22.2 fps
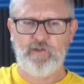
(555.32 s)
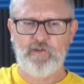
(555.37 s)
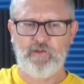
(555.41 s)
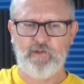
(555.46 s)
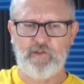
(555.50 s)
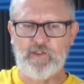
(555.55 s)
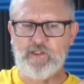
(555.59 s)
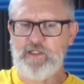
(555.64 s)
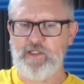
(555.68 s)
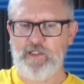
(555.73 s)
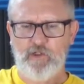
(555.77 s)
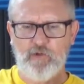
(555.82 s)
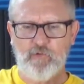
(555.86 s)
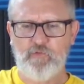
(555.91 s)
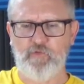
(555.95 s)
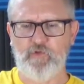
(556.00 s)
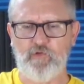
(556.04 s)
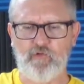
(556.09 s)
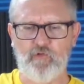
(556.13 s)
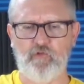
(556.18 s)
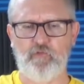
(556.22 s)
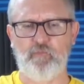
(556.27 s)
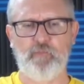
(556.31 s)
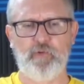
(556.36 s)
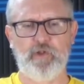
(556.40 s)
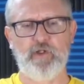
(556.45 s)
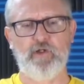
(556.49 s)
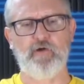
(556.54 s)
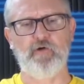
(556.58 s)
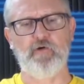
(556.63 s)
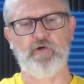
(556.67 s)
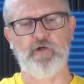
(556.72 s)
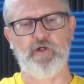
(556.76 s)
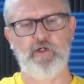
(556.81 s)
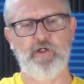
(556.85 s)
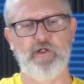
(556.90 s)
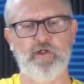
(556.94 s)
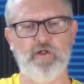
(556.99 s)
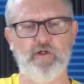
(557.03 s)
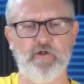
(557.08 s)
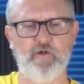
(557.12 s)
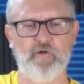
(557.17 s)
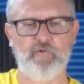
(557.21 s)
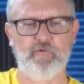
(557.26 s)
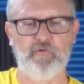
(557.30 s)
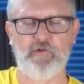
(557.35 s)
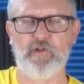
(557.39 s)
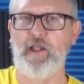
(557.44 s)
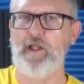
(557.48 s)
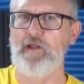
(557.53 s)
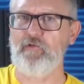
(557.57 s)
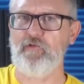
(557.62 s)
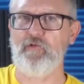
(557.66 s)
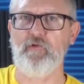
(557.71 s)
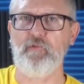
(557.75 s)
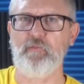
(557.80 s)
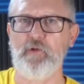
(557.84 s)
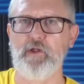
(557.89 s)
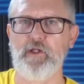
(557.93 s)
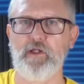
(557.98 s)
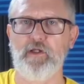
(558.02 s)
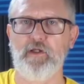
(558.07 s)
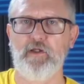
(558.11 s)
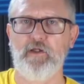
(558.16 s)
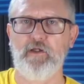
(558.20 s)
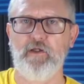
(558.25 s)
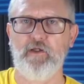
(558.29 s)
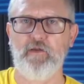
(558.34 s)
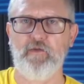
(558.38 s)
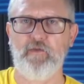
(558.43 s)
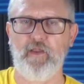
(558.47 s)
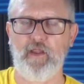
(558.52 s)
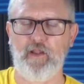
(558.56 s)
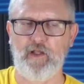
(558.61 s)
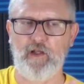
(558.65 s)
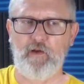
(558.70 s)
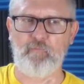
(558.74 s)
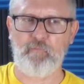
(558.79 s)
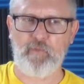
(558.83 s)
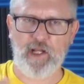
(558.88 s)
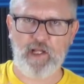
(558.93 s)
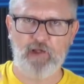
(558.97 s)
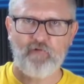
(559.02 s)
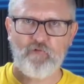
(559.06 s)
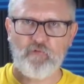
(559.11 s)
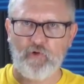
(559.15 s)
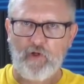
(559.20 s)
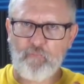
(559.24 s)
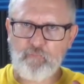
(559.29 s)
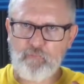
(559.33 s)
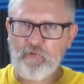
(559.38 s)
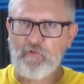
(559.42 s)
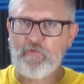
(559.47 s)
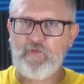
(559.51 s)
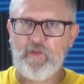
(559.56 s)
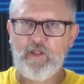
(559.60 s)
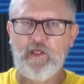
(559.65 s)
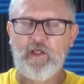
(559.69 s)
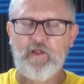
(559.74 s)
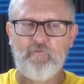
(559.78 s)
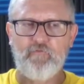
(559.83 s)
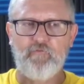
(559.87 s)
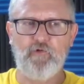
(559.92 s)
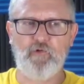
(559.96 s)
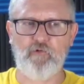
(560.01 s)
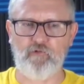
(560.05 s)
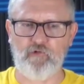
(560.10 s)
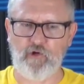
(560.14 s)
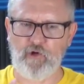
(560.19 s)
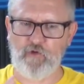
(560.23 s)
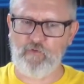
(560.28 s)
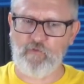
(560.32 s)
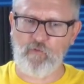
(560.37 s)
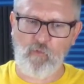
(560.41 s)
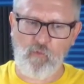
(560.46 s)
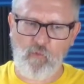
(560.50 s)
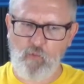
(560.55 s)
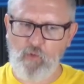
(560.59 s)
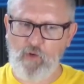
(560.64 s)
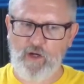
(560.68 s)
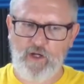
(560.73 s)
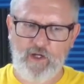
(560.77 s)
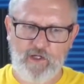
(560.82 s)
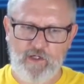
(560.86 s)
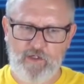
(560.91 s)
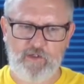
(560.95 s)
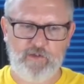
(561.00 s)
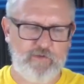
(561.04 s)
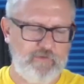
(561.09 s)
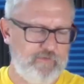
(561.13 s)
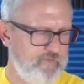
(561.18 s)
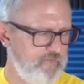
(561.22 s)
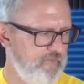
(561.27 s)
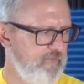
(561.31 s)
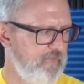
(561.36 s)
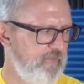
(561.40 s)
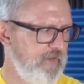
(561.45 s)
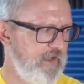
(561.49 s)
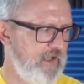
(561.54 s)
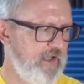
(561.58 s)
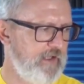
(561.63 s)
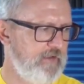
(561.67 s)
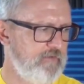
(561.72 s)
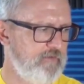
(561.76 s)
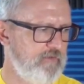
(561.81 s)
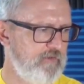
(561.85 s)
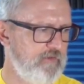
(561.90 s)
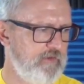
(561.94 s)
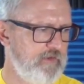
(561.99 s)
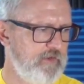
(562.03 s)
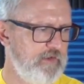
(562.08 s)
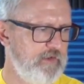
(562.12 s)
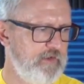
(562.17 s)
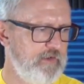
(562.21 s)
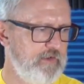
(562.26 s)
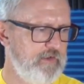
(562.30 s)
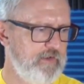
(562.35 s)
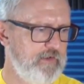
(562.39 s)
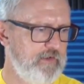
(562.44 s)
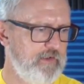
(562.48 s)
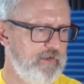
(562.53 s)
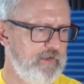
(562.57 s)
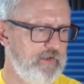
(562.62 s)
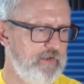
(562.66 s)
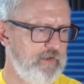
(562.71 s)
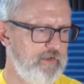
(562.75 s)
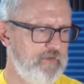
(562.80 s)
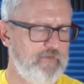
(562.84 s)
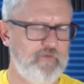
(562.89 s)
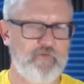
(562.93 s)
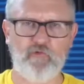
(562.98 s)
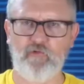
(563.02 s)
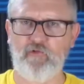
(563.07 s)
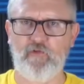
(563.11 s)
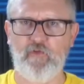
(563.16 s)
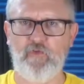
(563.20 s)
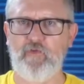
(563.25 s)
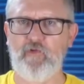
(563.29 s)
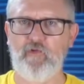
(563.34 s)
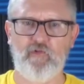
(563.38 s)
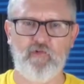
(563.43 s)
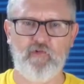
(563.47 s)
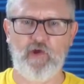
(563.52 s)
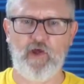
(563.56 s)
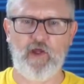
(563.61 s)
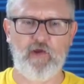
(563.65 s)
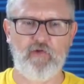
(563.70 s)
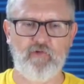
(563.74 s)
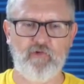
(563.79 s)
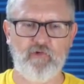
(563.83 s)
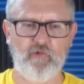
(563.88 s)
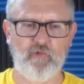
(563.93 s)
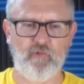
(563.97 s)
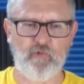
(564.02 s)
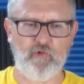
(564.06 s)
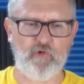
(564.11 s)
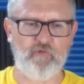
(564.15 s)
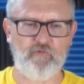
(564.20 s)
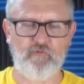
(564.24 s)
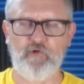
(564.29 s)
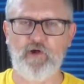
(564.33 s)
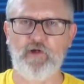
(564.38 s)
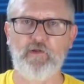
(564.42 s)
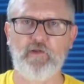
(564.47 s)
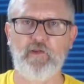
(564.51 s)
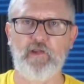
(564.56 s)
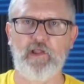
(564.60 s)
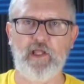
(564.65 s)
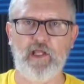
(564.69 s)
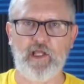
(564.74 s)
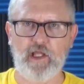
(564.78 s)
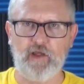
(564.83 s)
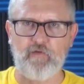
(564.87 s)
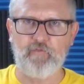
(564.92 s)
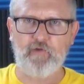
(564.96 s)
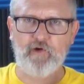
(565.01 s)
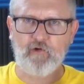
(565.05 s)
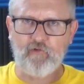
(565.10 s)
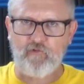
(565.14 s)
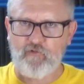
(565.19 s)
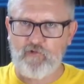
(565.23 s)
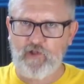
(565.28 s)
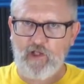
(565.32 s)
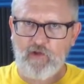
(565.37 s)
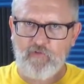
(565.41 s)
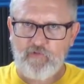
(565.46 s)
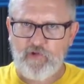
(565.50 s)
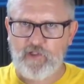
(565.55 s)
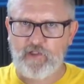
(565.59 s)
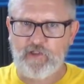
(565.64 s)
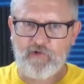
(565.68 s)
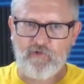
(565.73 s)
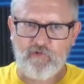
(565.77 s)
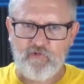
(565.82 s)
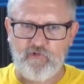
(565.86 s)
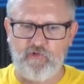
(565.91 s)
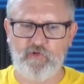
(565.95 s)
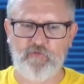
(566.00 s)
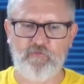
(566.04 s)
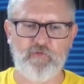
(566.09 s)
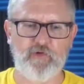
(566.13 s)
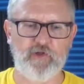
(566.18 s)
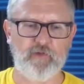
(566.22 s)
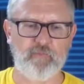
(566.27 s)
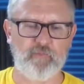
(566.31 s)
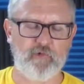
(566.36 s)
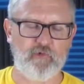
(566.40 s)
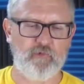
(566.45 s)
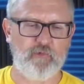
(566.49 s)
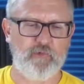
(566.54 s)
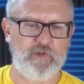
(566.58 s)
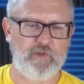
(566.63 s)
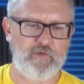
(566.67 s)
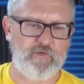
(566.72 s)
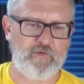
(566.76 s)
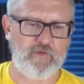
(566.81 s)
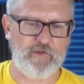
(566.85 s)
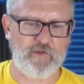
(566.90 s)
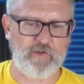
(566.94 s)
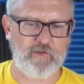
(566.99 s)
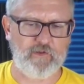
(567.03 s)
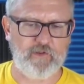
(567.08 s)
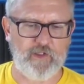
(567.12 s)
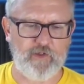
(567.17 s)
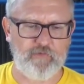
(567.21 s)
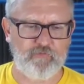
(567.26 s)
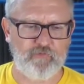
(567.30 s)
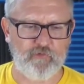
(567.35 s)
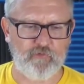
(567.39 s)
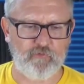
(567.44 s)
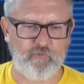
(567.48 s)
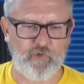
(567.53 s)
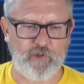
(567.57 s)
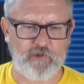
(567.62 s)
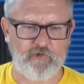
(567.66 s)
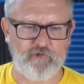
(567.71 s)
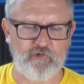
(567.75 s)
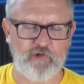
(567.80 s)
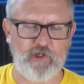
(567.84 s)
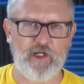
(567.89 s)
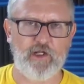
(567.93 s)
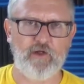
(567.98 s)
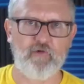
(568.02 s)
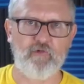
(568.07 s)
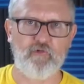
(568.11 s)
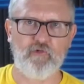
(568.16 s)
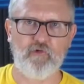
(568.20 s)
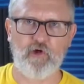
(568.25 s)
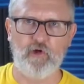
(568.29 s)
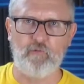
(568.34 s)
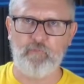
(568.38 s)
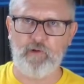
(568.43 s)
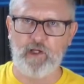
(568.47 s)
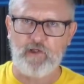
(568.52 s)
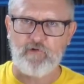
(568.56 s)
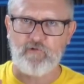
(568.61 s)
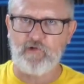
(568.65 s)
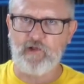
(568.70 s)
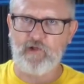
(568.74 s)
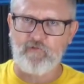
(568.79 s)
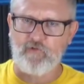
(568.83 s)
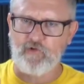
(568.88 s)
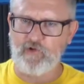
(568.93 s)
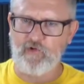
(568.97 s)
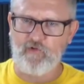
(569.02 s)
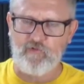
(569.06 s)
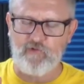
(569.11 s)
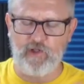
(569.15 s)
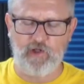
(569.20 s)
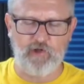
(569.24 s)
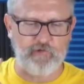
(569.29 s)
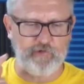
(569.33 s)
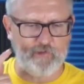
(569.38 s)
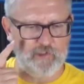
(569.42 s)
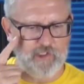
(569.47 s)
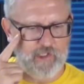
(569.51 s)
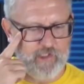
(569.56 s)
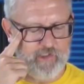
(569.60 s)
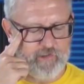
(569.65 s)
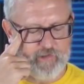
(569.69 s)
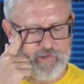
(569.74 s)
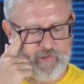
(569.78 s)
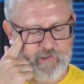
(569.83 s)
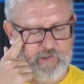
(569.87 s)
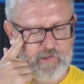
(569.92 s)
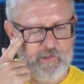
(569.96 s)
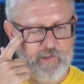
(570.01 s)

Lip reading: can hear in the speaker here next to me, and I imagine when I put the headphones on, the way that either synthesizer or effect that they have there, it sounds like it's shifting between the left and right channel, so I imagine that's going to sound a lot